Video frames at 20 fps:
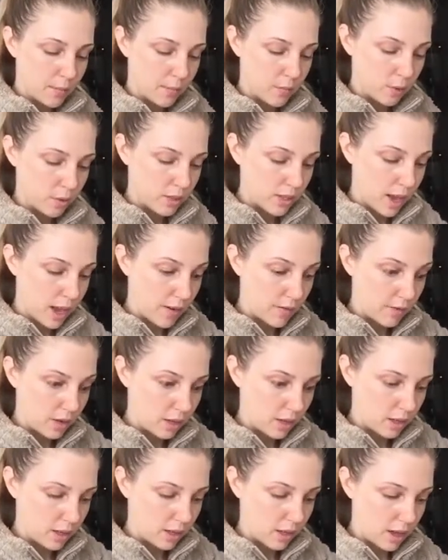Throws
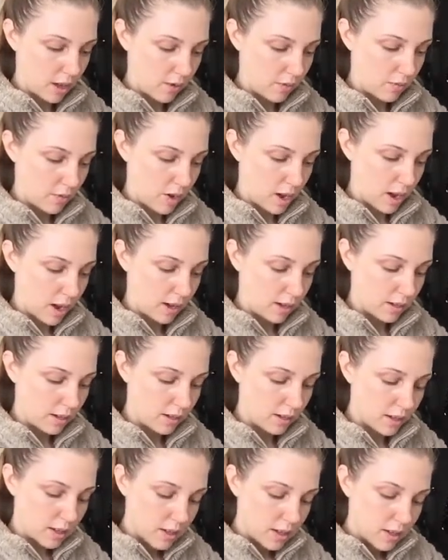everything out of whack.
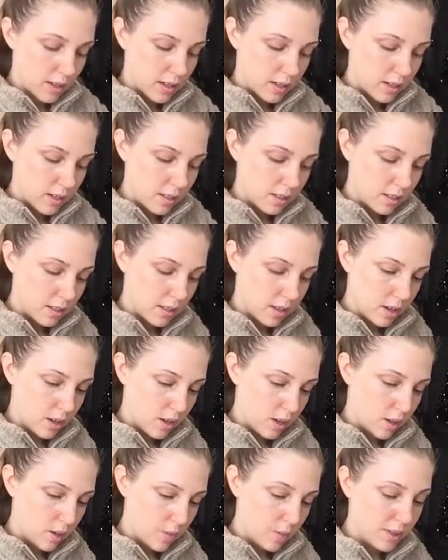So,